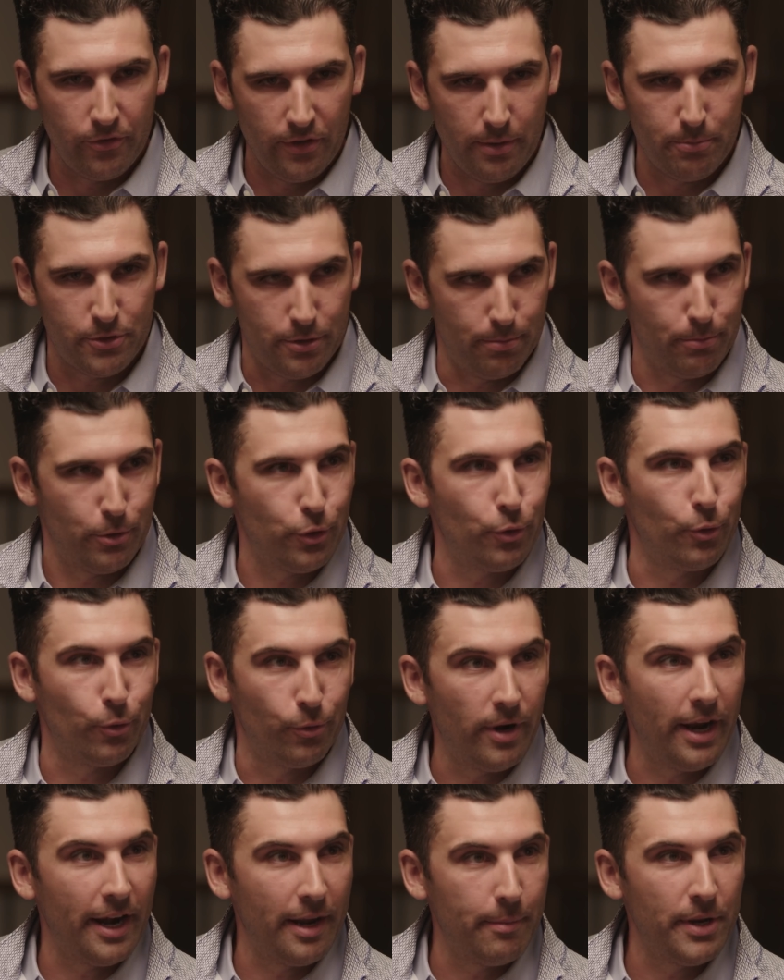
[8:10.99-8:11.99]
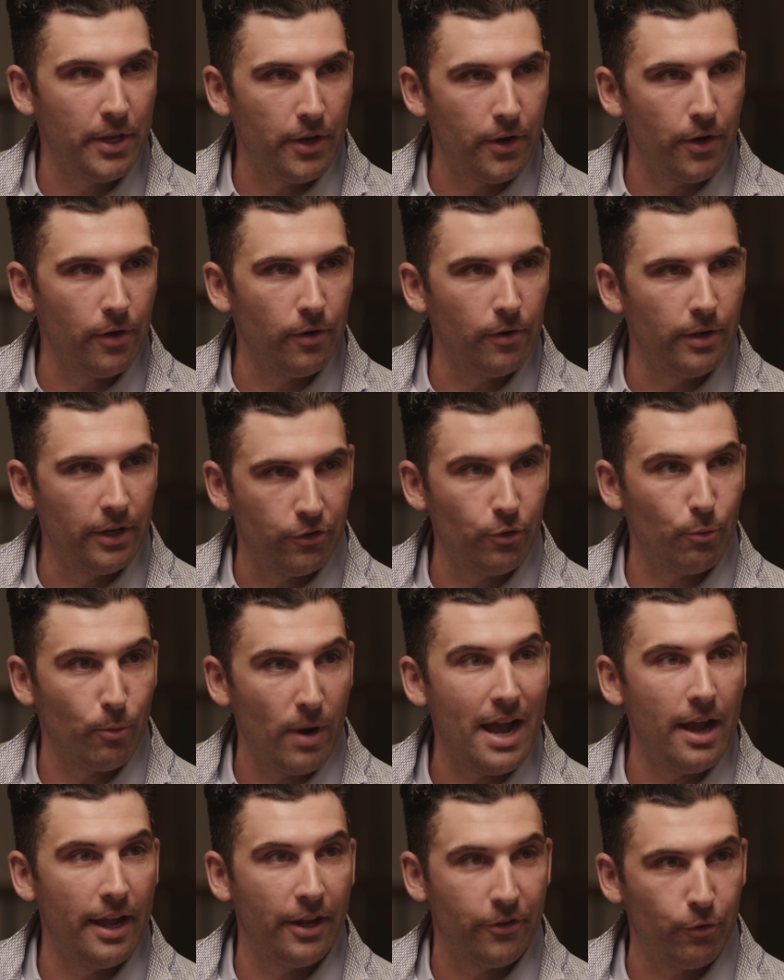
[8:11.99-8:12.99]
seem subdued, right? I mean,
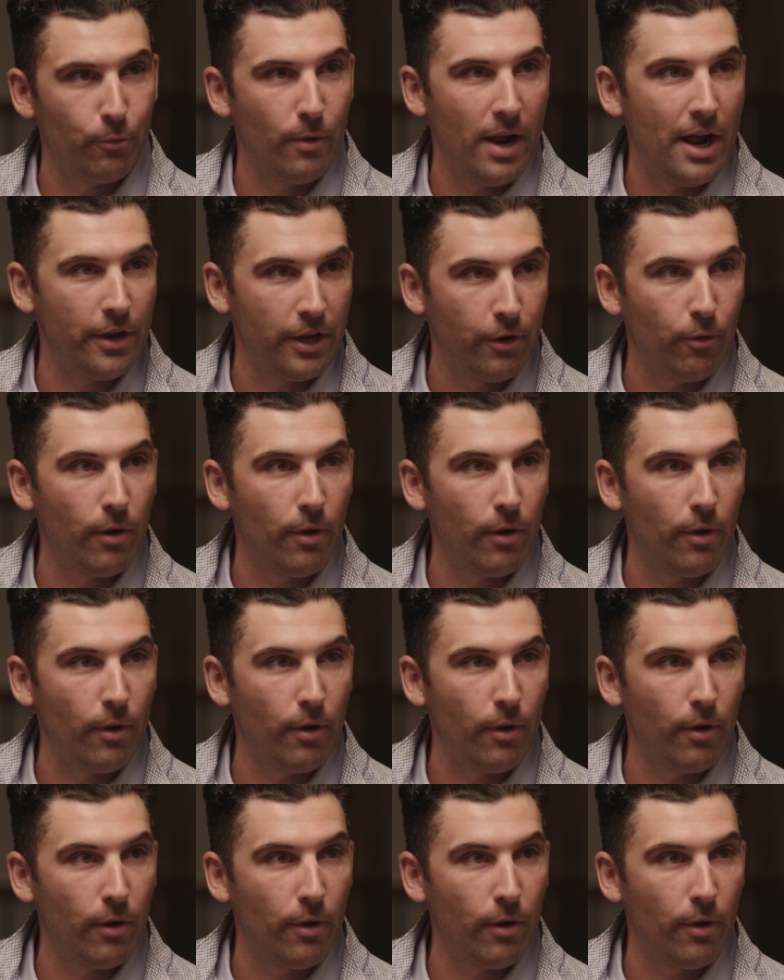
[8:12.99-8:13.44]
it's a rowdy